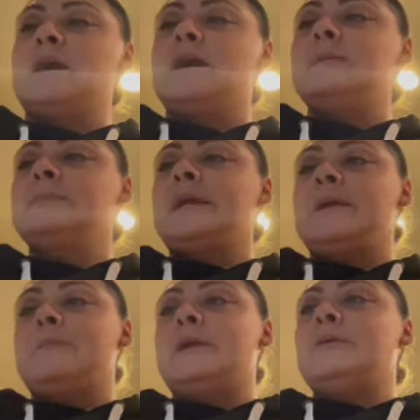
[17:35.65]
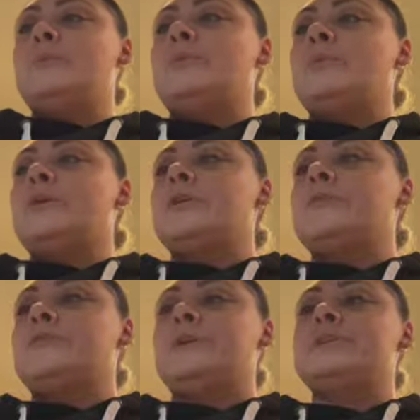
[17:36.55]
um, gaming with one of her
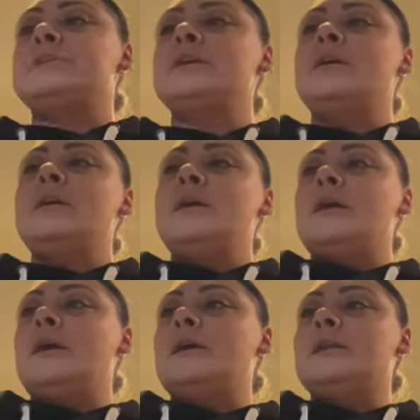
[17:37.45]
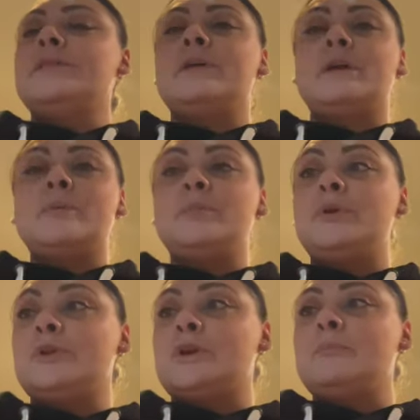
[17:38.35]
friends on the
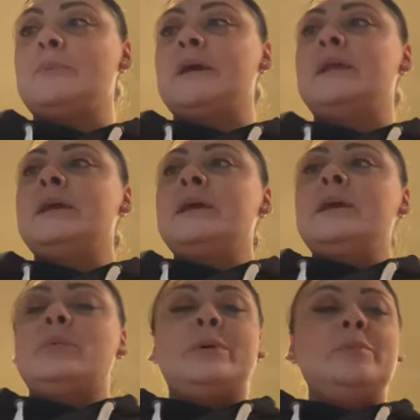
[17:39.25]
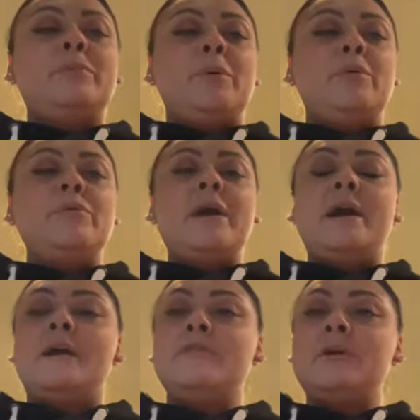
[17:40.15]
computer, but we both
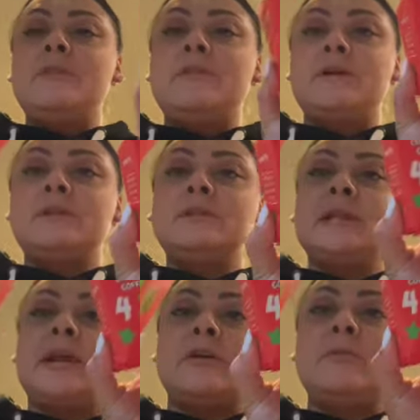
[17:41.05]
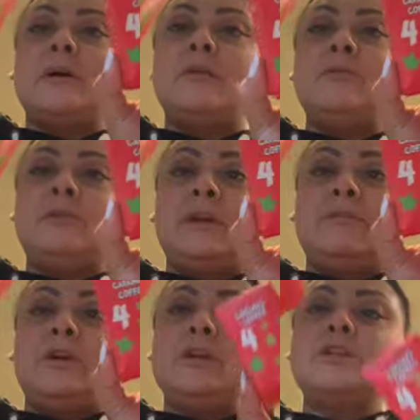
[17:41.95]
have the caramel
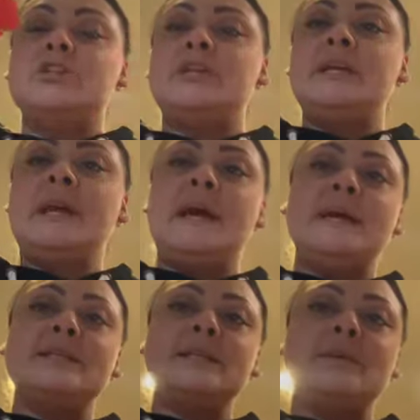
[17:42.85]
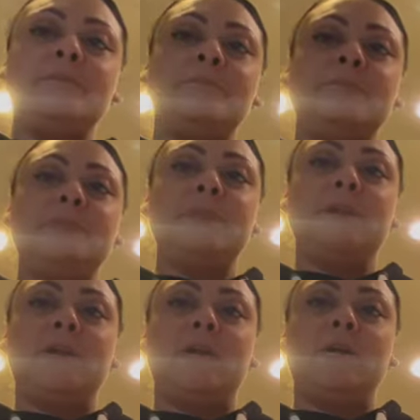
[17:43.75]
flavor. She has the
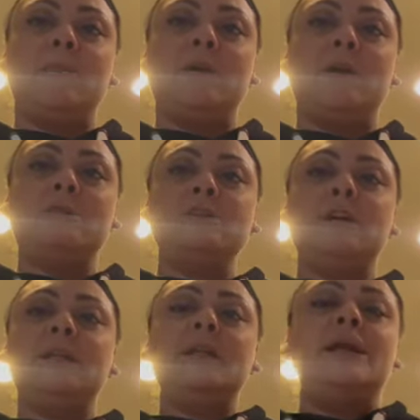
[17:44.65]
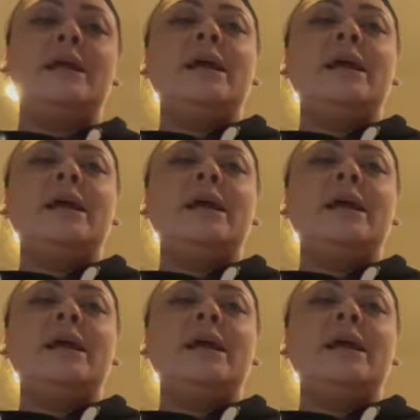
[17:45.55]
caramel hot chocolate